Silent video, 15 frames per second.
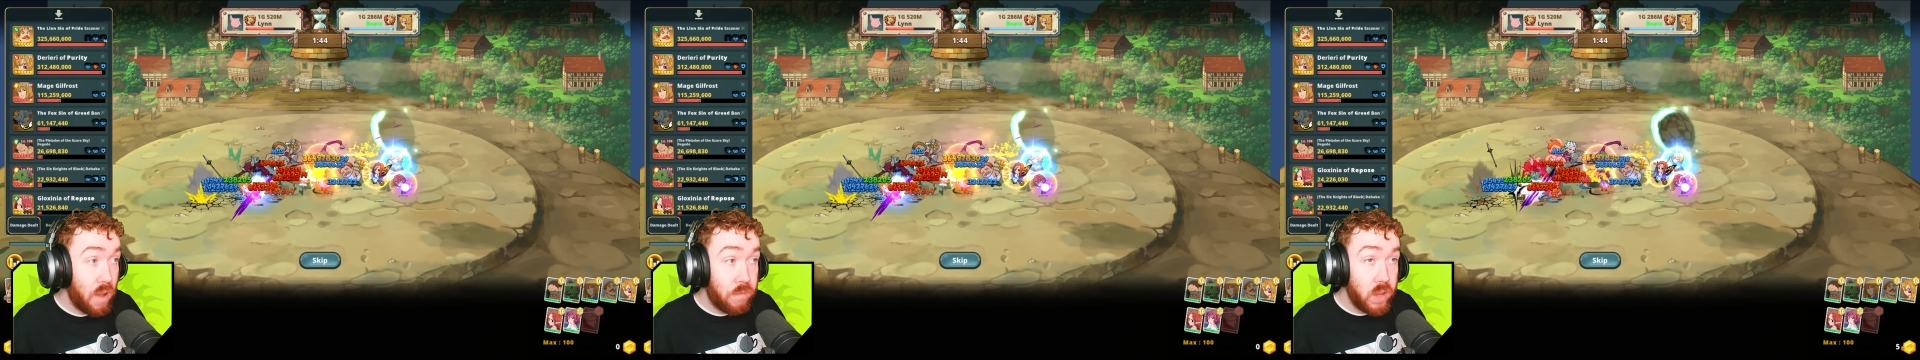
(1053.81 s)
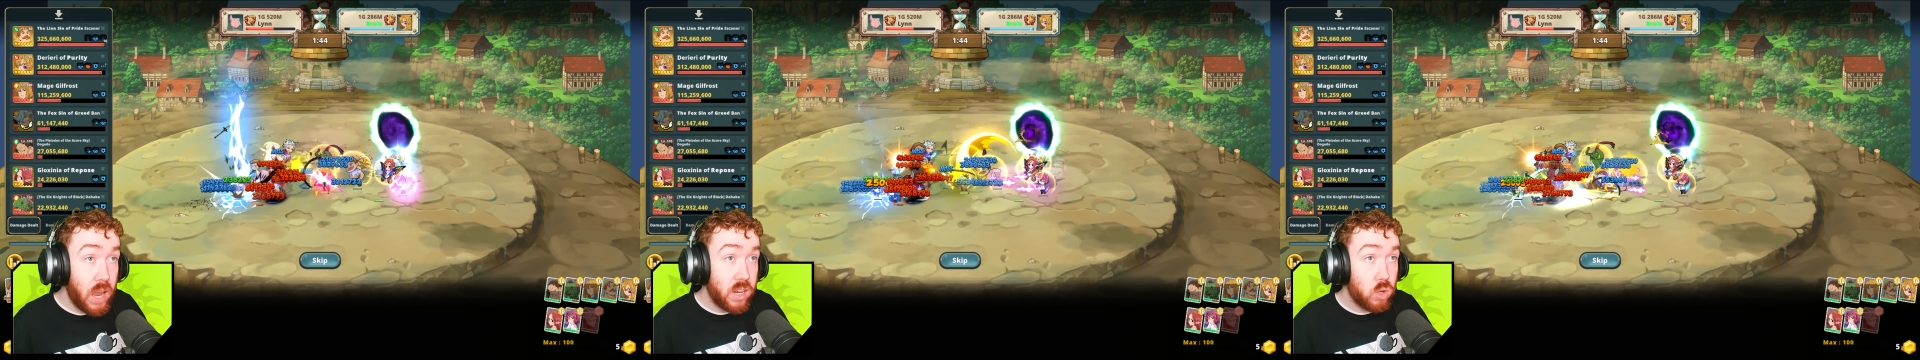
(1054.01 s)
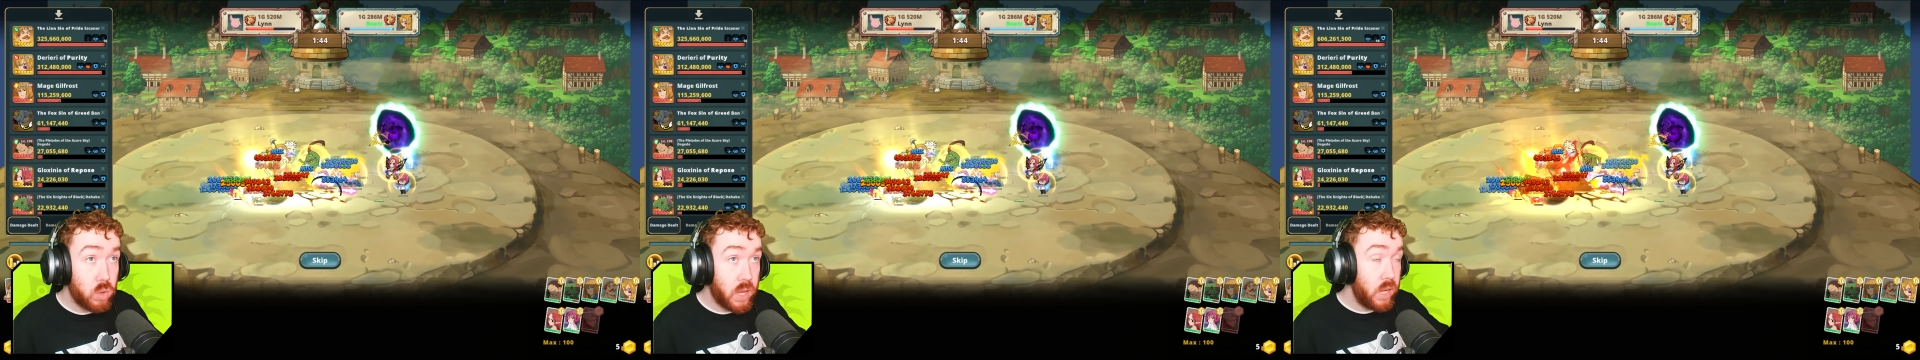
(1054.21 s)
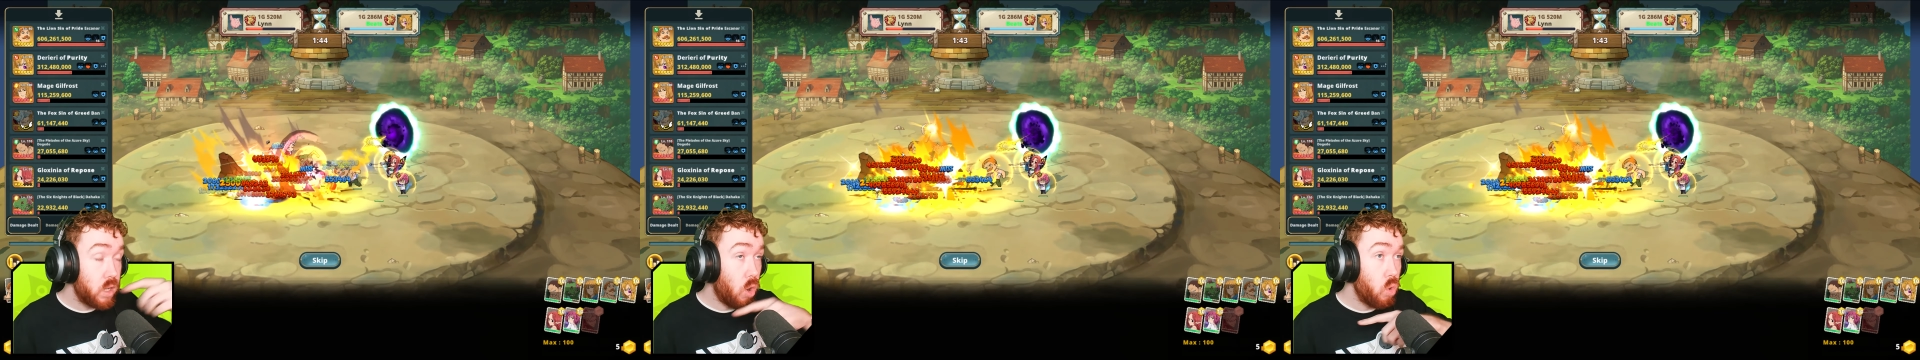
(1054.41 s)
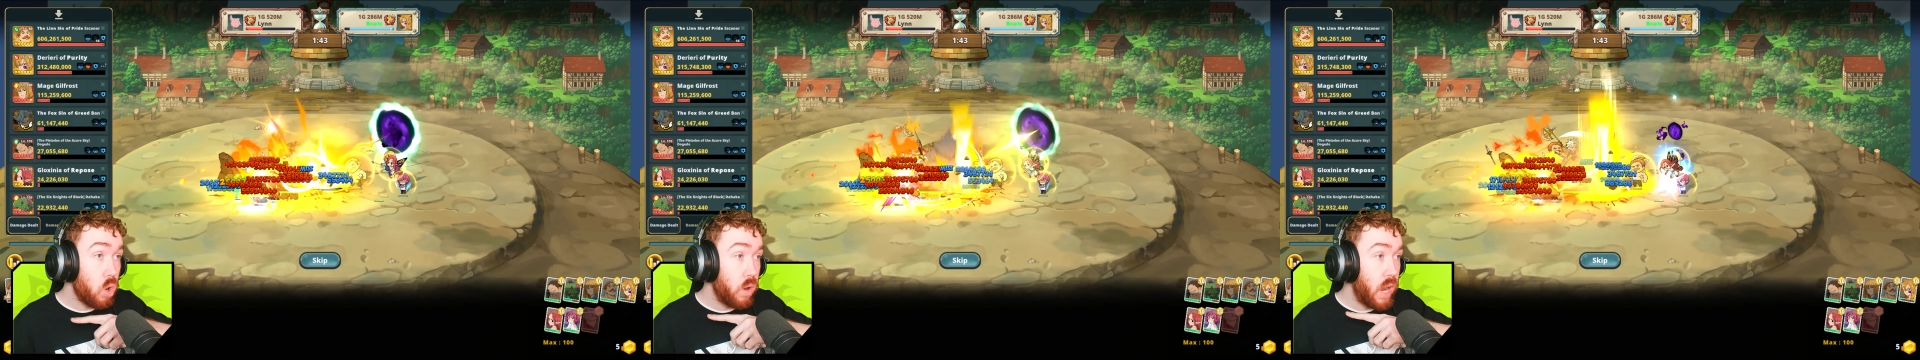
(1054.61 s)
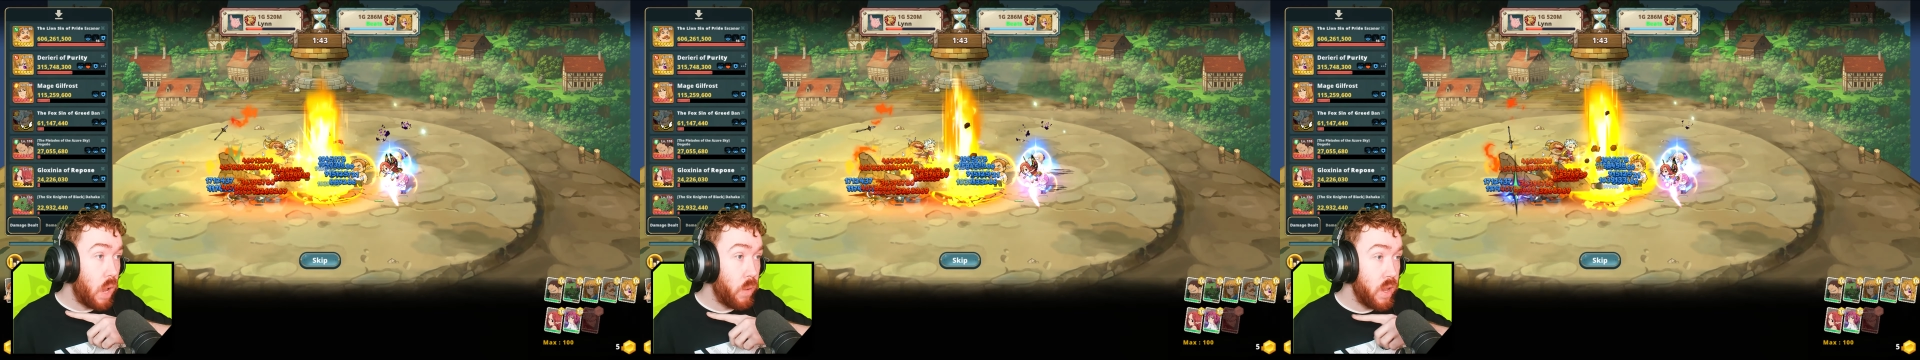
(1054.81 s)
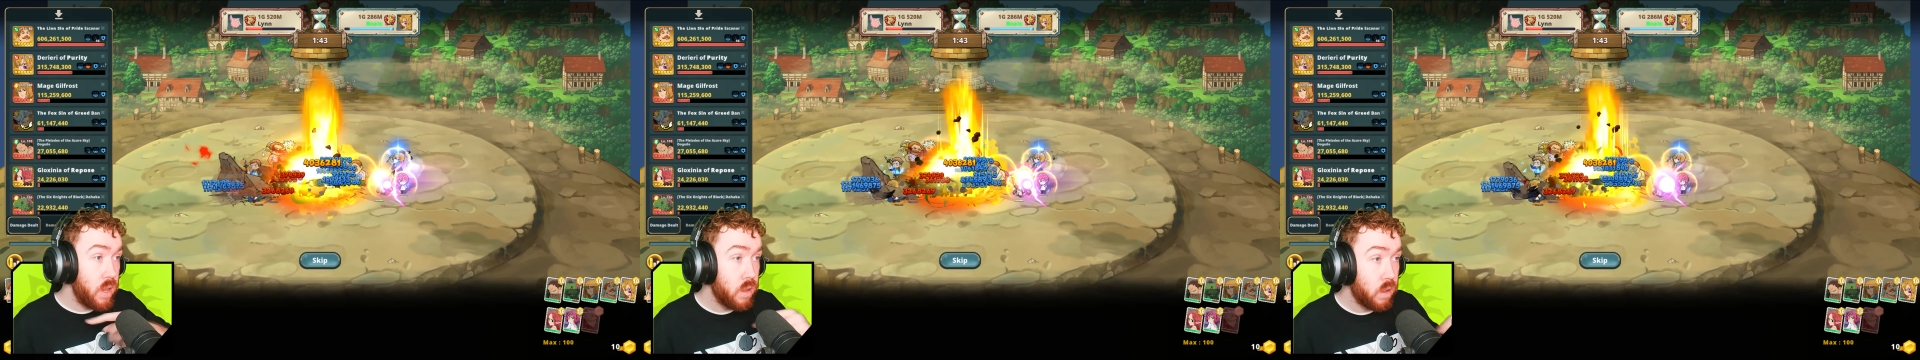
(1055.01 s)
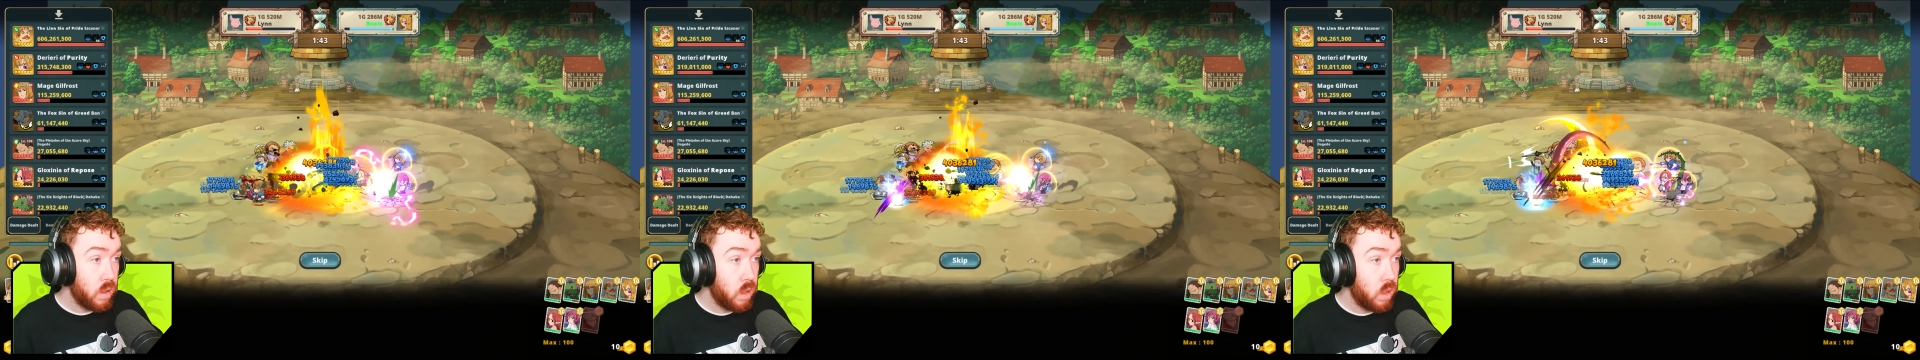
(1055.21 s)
I think I saw King's ult going that way.